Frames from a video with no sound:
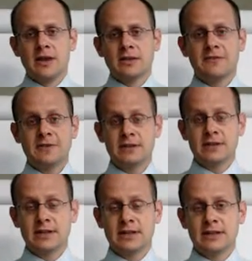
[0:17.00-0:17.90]
The
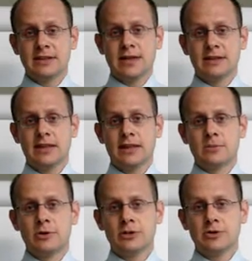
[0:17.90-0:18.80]
first thing that they
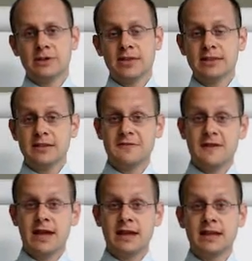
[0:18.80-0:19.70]
did was to
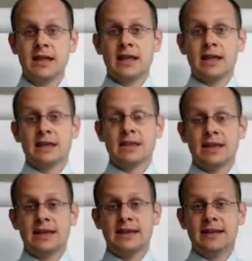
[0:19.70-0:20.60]
identify
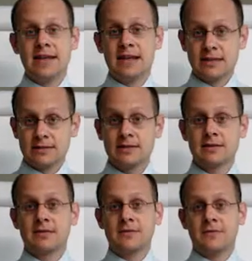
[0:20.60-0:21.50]
the
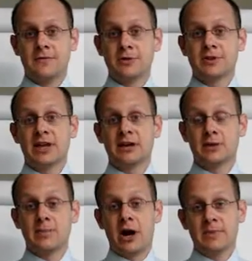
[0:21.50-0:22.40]
needs for their
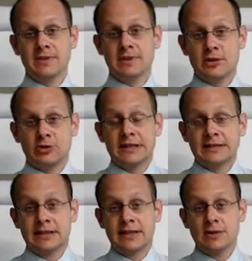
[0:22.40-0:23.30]
department. So
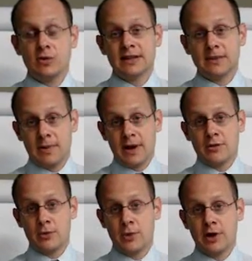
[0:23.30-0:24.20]
they look at the plan
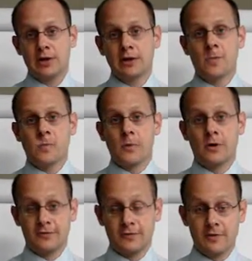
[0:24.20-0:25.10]
of work
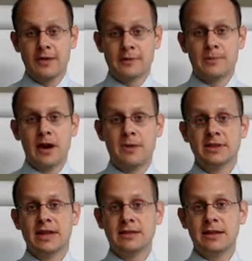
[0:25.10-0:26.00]
of the
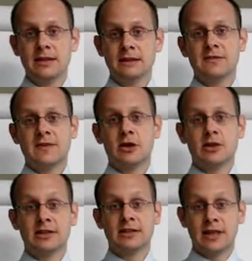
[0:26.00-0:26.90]
department and they identify
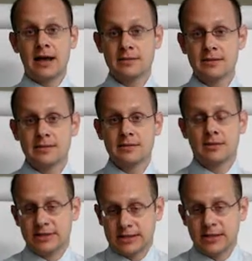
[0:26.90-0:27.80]
all the tasks,
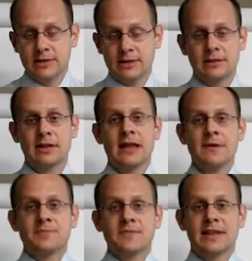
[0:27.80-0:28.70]
all the activities
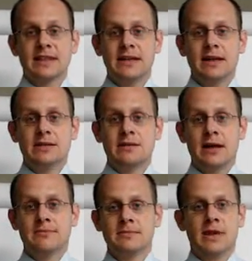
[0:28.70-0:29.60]
that need
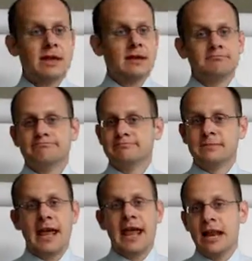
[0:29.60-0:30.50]
some
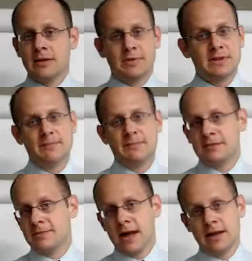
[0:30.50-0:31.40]
help, some
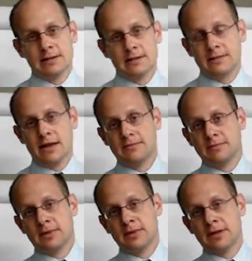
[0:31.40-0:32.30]
advice,
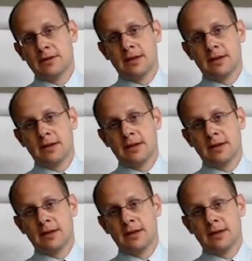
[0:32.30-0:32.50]
some